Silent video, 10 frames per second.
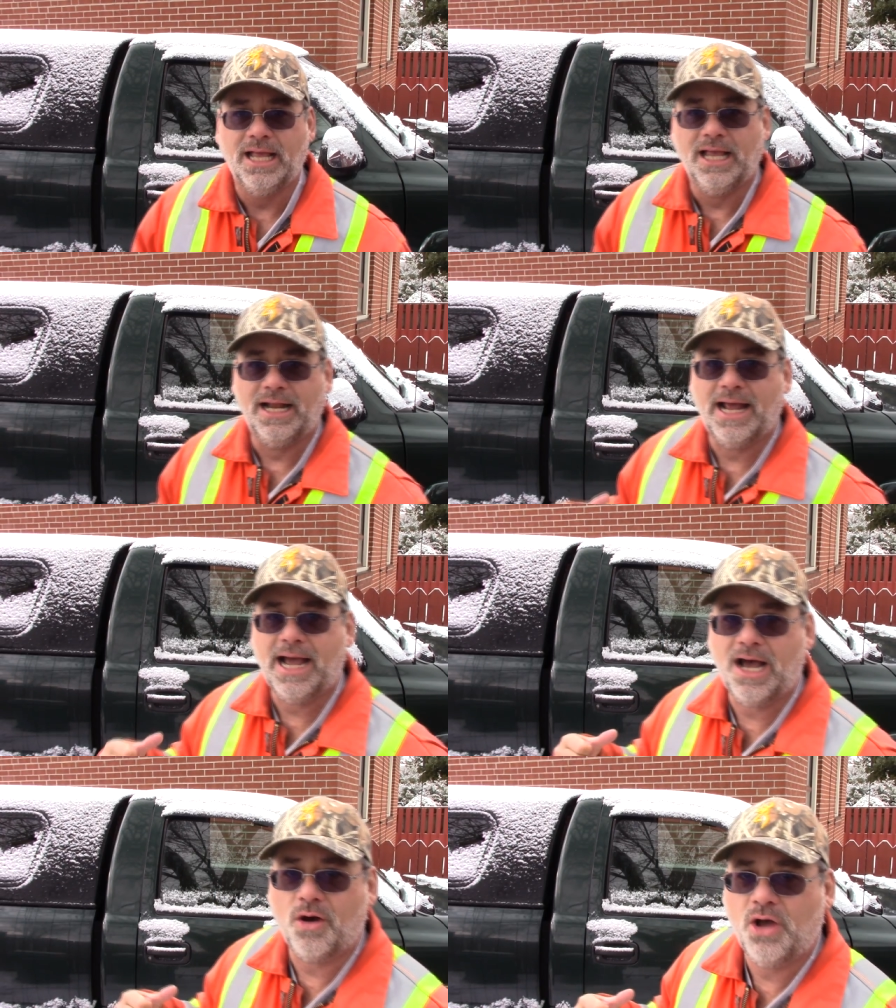and
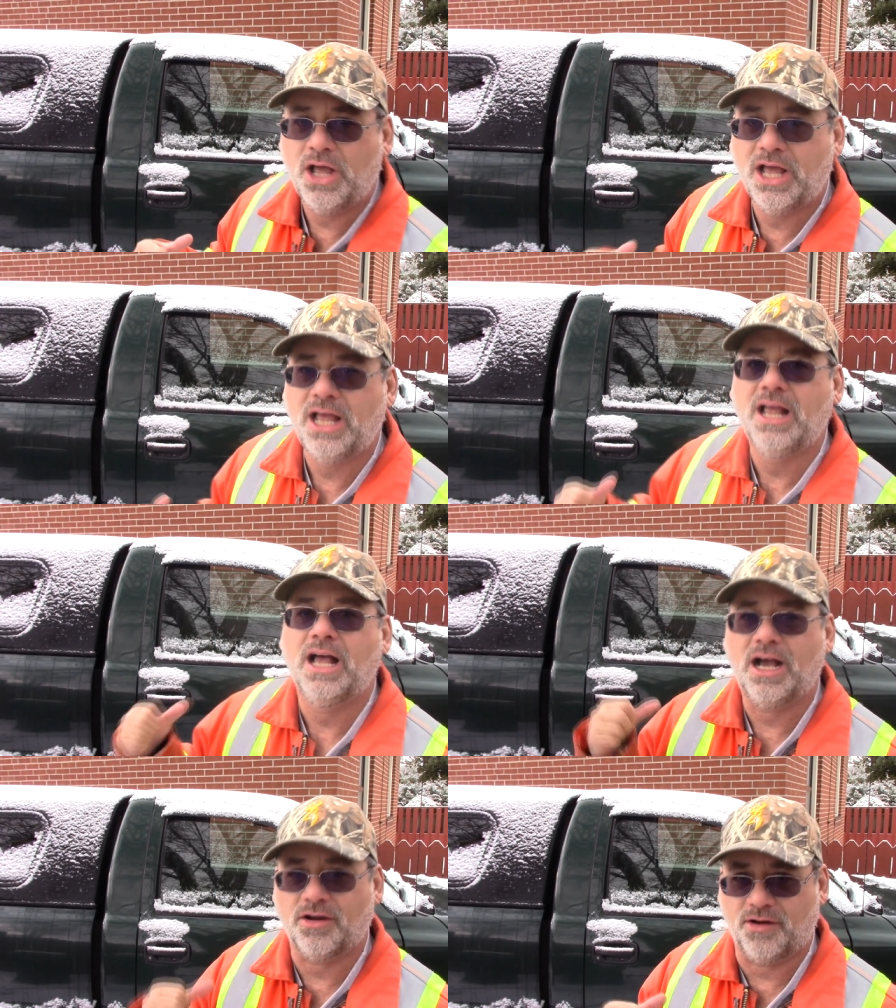how
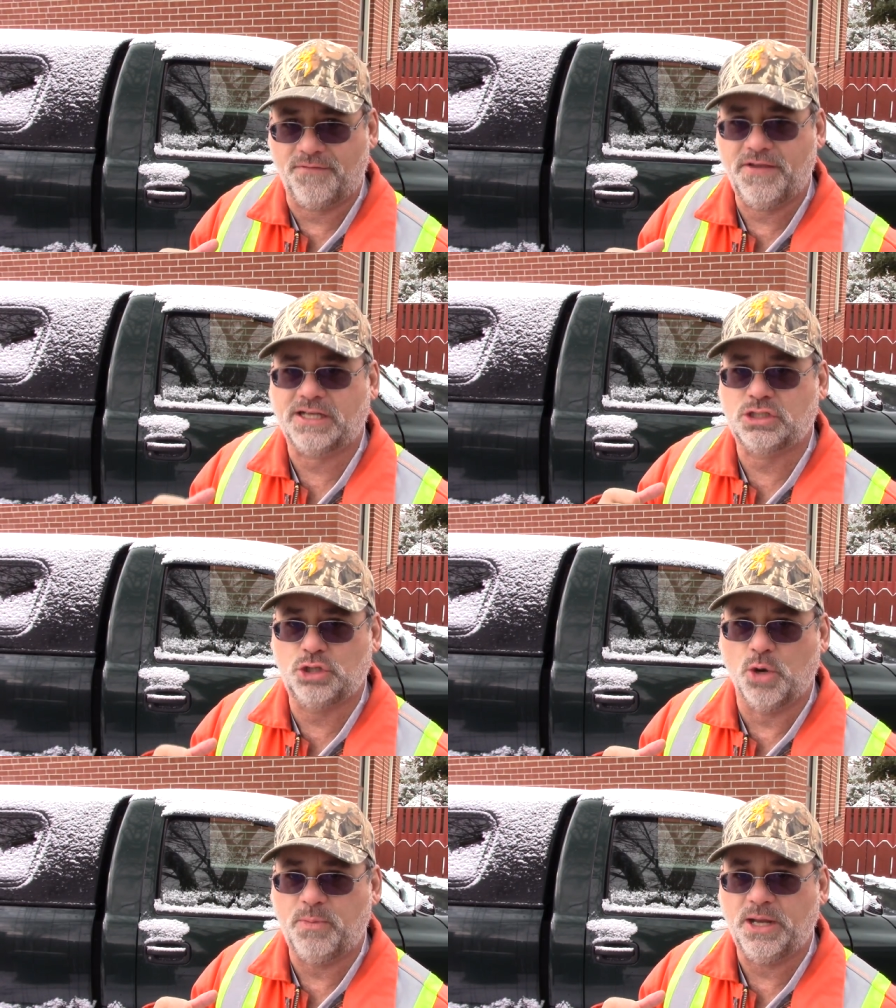I'm gonna fix
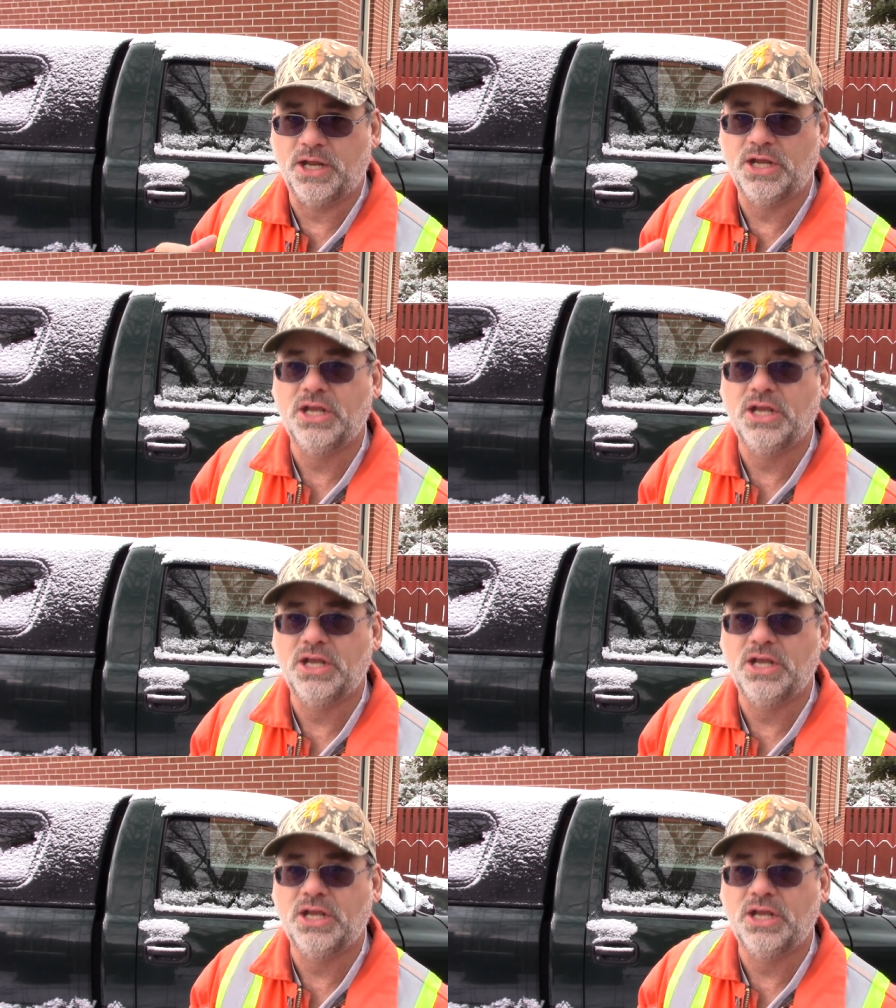stupid.